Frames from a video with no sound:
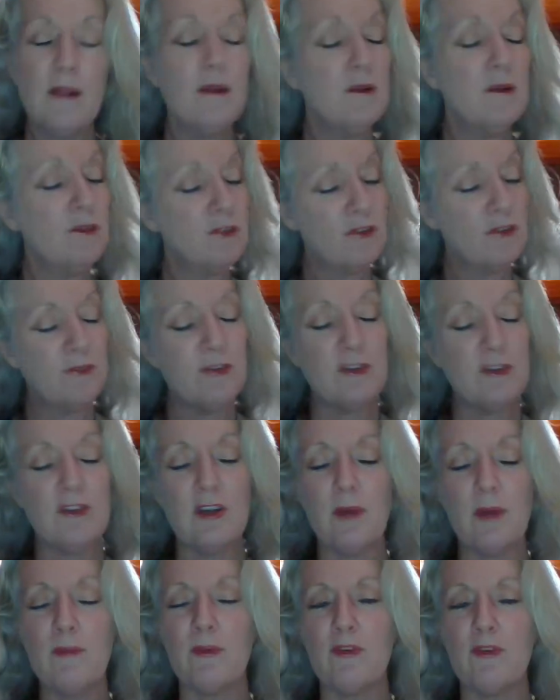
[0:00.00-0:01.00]
For
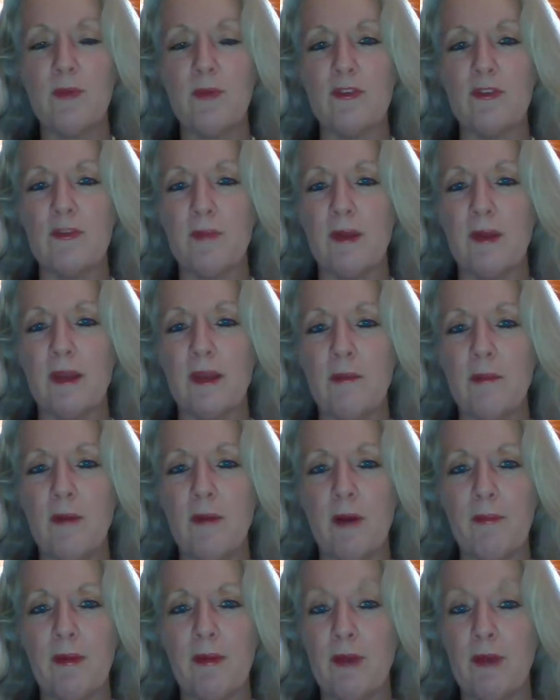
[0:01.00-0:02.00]
some, responsibility
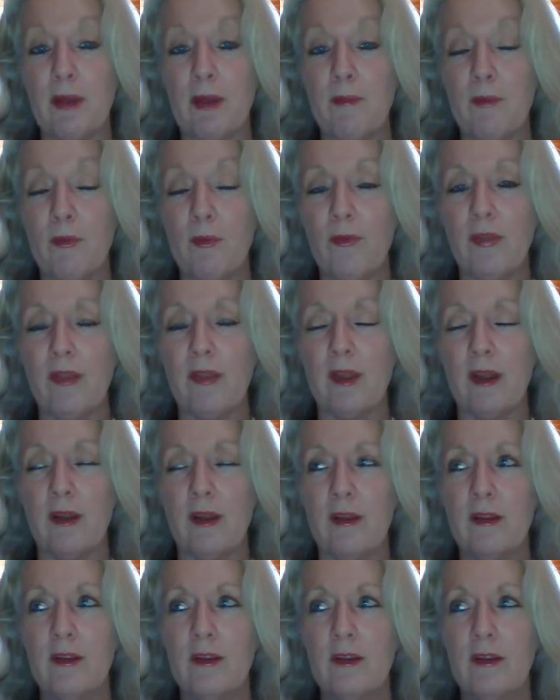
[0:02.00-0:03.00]
might be a really important
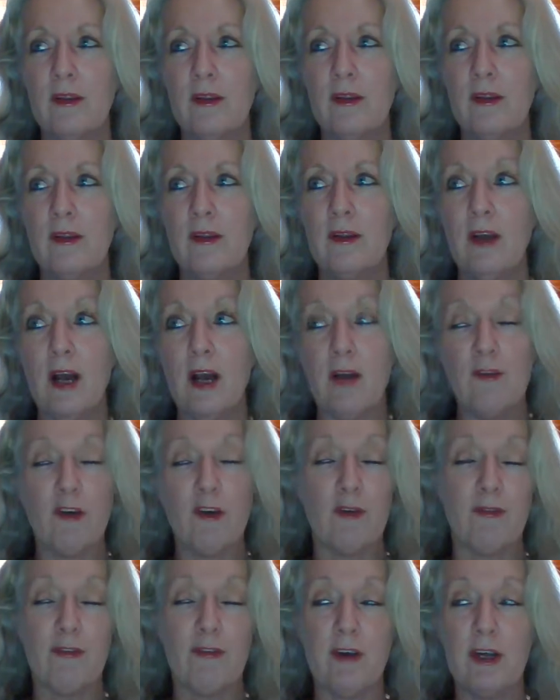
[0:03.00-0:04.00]
thing. I've got a
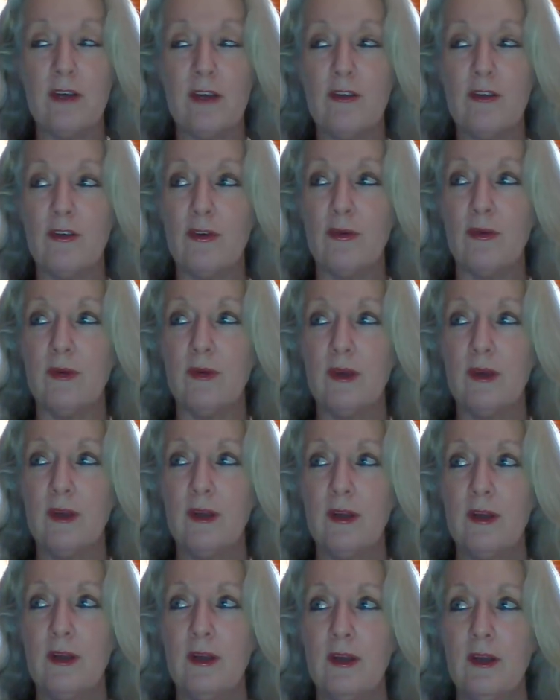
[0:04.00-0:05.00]
friend who
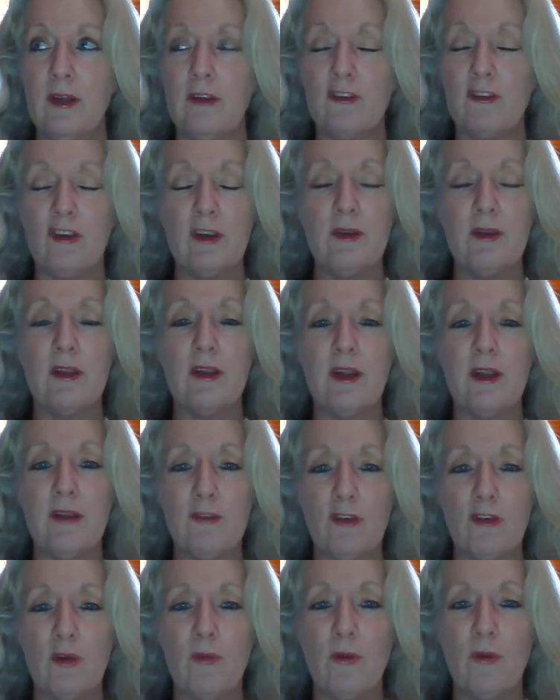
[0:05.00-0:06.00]
she gives
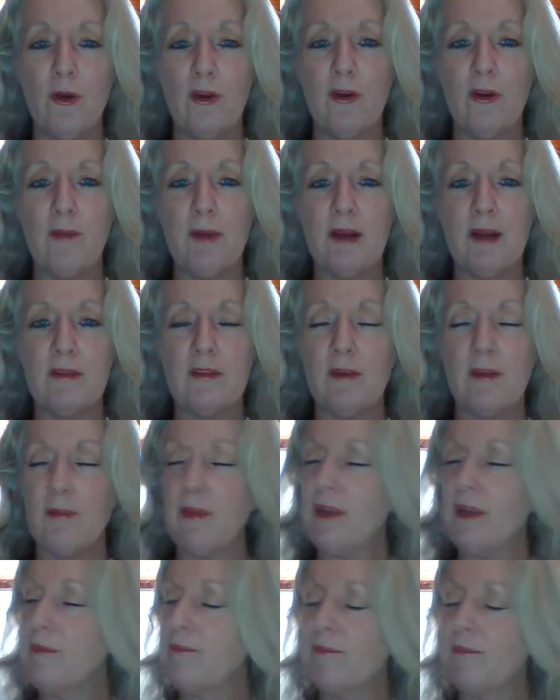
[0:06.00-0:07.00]
her word about
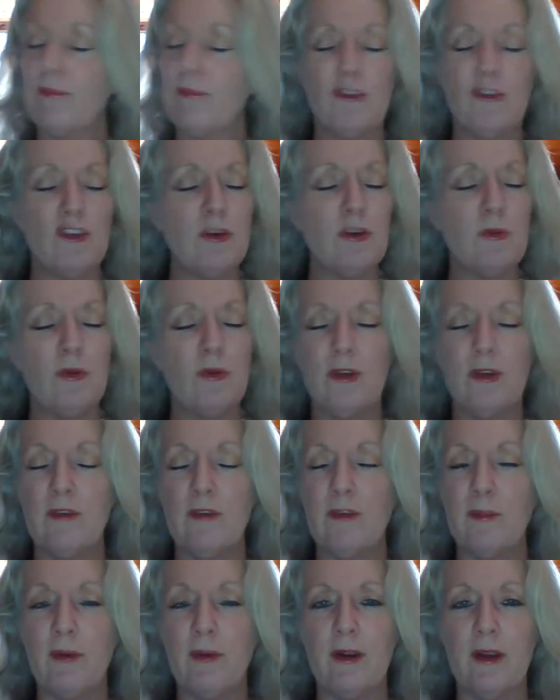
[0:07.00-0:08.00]
something, she will never
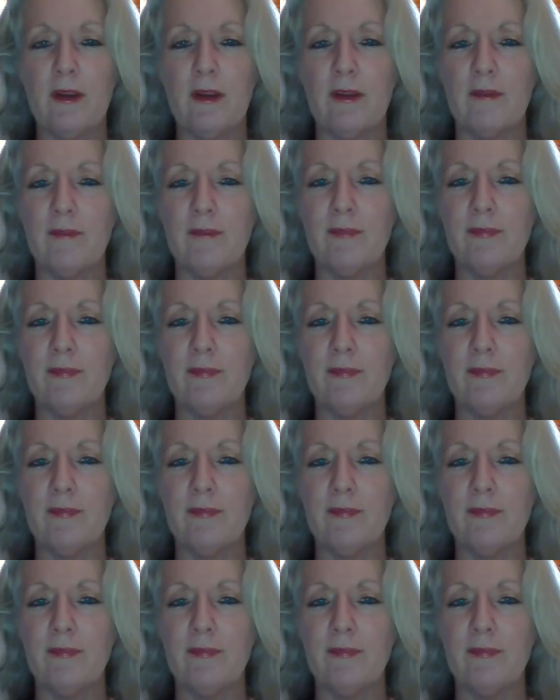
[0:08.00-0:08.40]
break it.